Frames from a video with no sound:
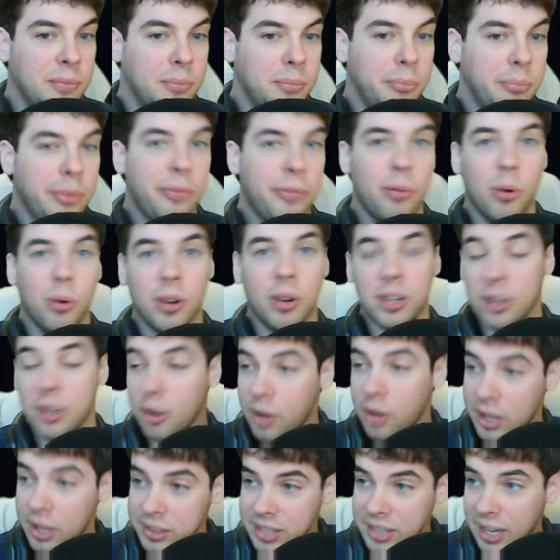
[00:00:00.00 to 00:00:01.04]
Before,
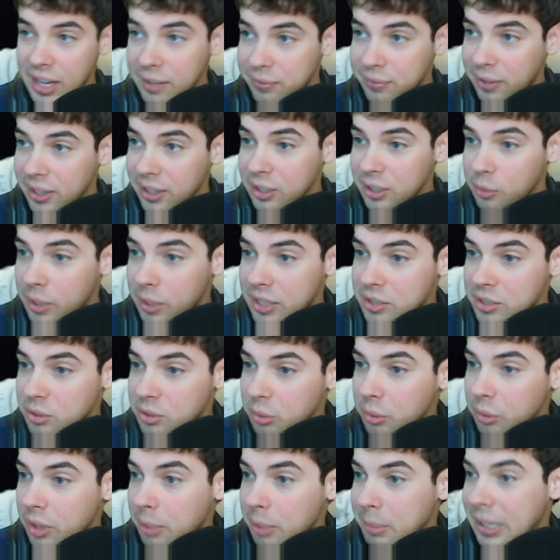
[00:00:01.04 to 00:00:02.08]
I find a way to
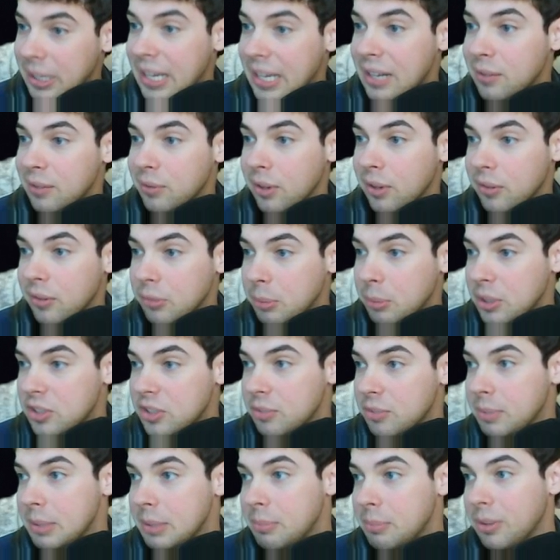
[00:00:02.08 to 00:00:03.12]
screw it up again in front of a bunch
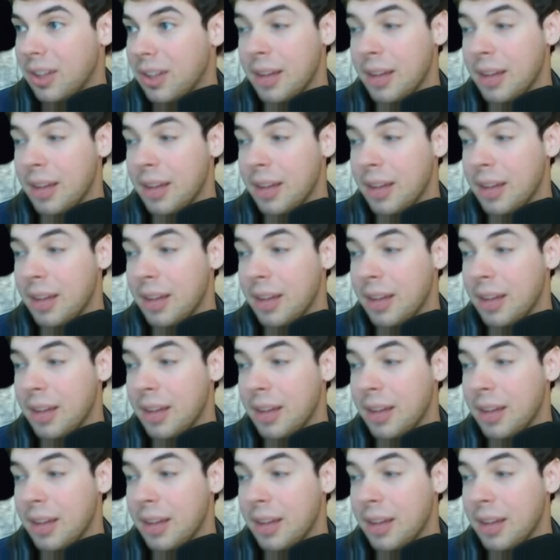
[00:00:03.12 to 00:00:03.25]
of people.